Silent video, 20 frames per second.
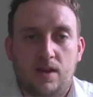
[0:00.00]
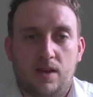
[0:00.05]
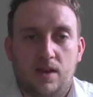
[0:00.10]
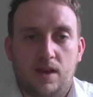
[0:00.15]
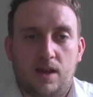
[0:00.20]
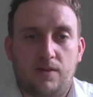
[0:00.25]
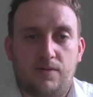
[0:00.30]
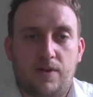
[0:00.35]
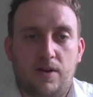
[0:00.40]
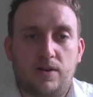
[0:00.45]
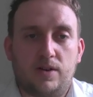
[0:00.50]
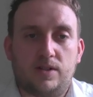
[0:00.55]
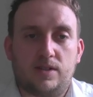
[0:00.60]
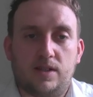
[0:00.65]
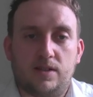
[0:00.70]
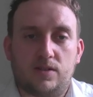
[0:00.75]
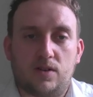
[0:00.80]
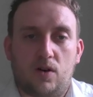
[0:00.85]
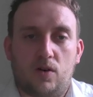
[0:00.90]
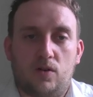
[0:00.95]
It
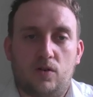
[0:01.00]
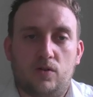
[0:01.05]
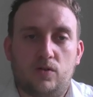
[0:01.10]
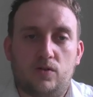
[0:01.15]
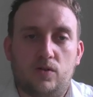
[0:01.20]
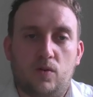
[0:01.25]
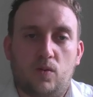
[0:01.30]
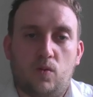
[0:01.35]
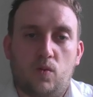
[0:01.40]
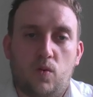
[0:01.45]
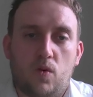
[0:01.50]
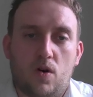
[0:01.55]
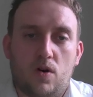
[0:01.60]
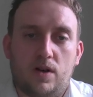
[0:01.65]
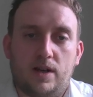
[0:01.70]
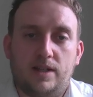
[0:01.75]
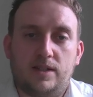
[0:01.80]
focuses on what